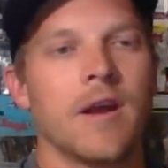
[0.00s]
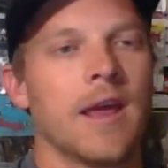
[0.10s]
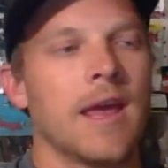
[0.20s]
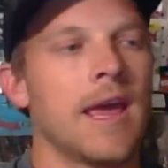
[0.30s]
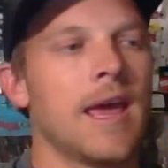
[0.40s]

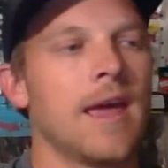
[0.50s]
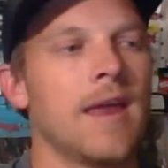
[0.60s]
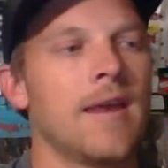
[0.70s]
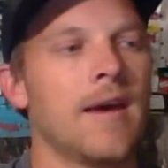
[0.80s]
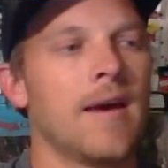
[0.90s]
and,
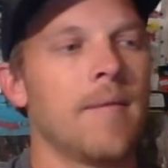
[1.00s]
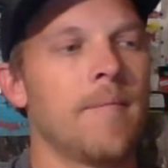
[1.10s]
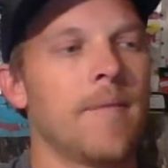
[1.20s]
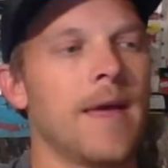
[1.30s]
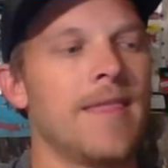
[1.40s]
um,
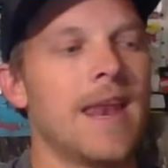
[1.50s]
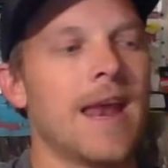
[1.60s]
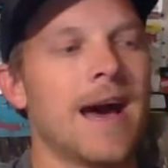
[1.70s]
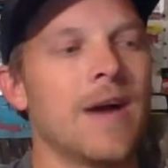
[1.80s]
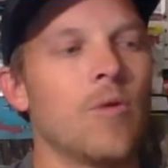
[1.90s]
and then
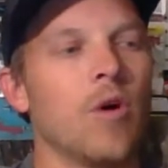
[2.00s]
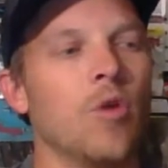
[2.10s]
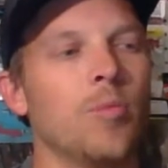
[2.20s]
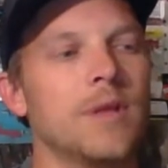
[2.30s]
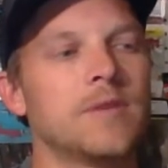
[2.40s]
I will open
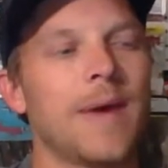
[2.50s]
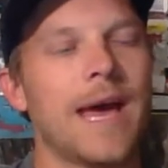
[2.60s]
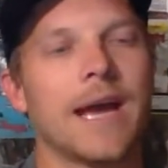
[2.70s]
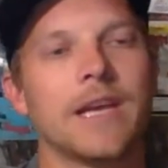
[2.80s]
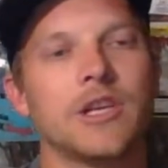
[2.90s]
this
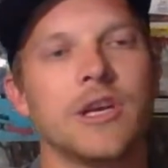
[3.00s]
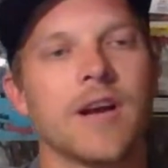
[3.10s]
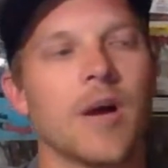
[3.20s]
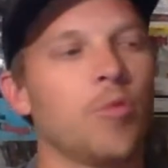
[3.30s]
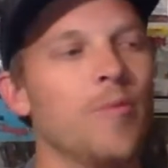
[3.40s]
package here in a
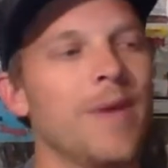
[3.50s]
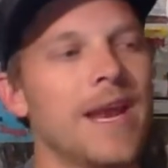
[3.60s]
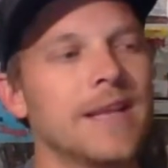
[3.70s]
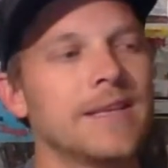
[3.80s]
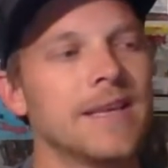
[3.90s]
couple
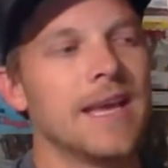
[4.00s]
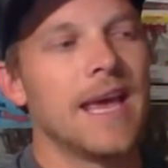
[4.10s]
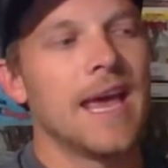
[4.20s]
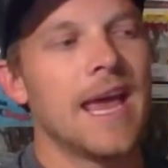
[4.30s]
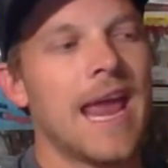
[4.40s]
minutes
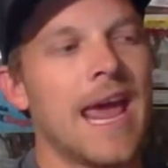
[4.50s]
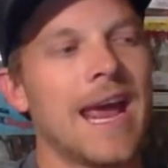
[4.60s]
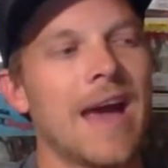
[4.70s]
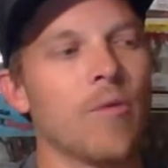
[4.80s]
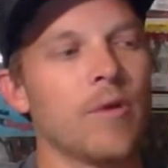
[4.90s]
and hang
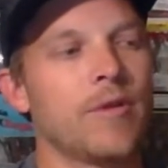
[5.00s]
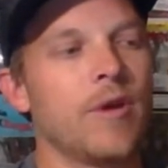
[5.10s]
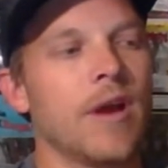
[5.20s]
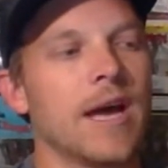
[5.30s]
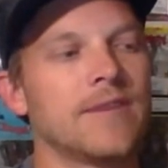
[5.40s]
out with you
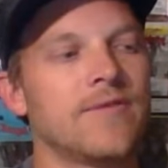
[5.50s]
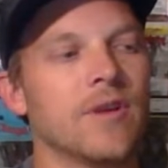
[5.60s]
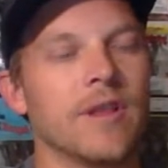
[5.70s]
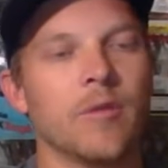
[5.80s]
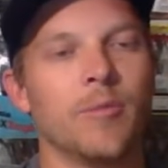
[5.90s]
guys for a
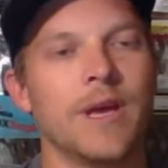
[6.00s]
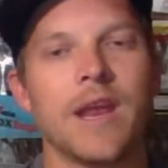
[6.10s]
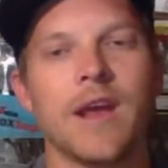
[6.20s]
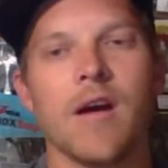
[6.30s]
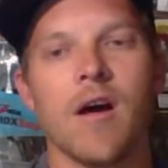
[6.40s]
little bit,
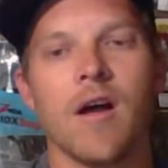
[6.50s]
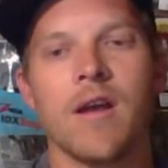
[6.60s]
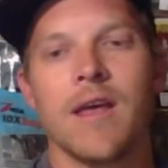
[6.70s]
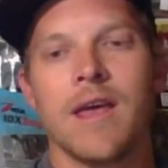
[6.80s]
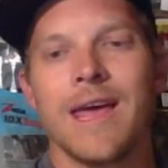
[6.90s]
depending on